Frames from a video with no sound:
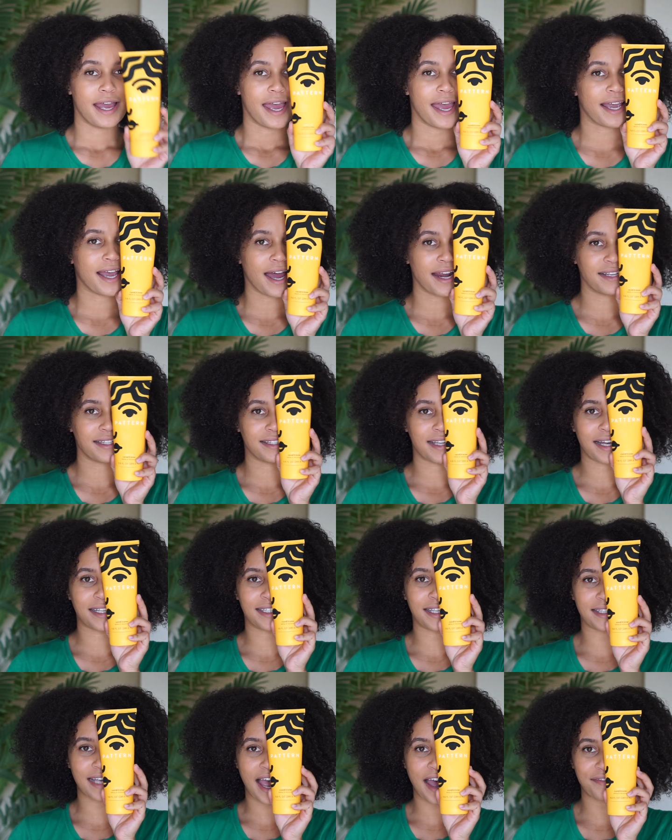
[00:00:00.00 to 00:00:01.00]
it kind of sucks
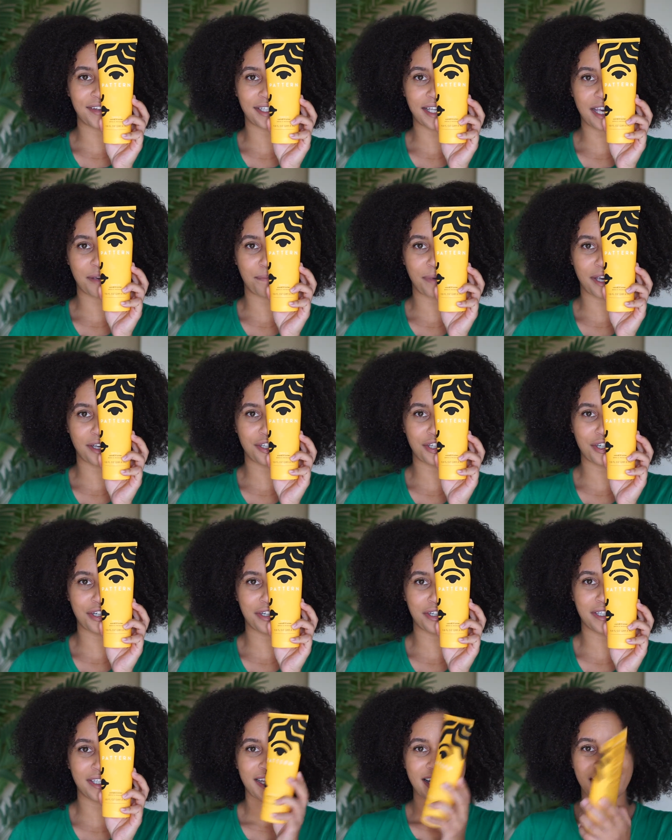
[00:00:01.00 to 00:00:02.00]
because I have to take
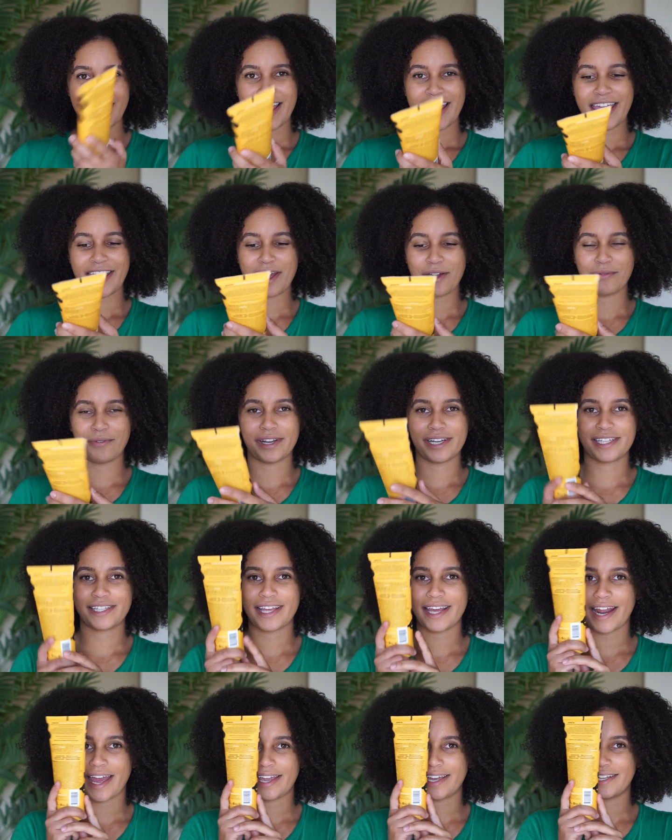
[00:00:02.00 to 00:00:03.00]
pictures and I wish
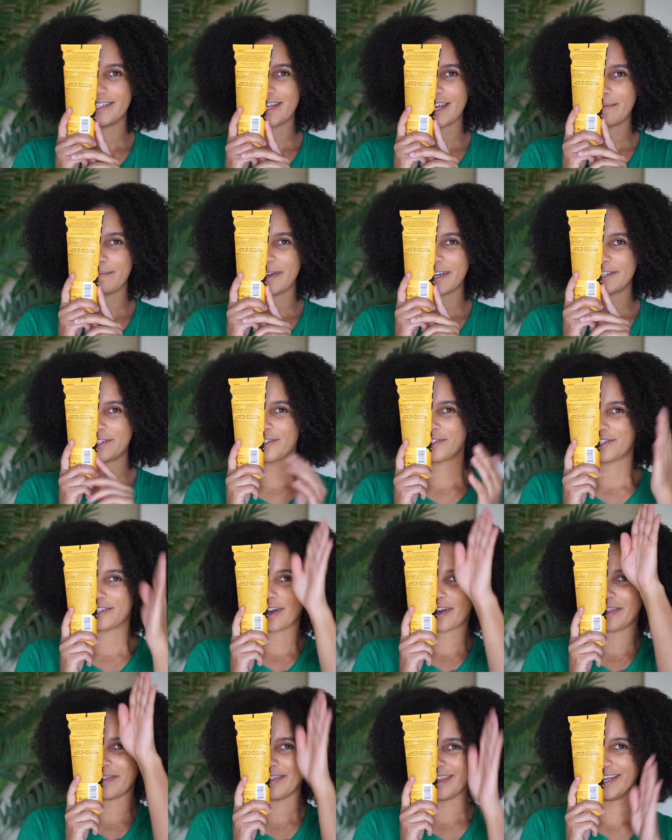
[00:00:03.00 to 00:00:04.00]
that I could take pictures
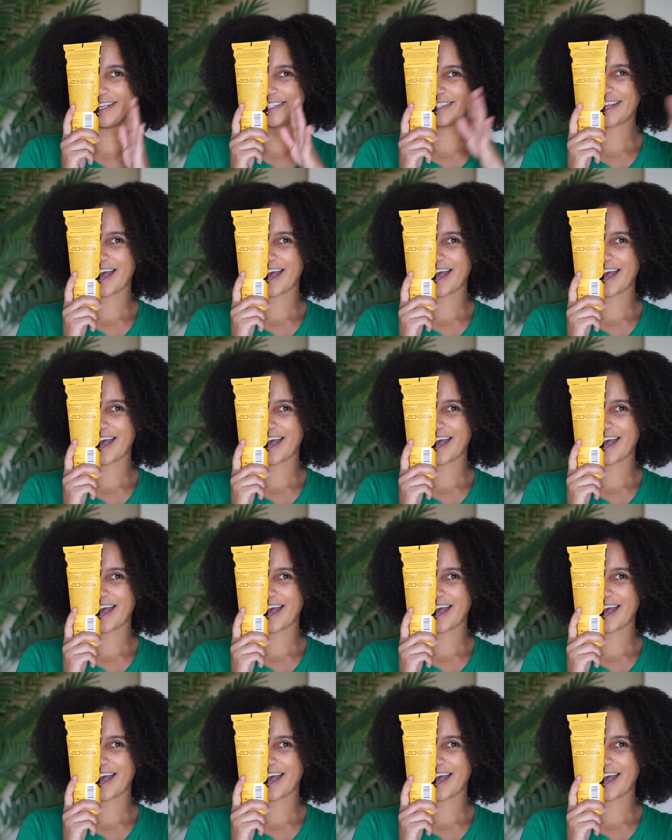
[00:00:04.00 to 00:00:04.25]
on this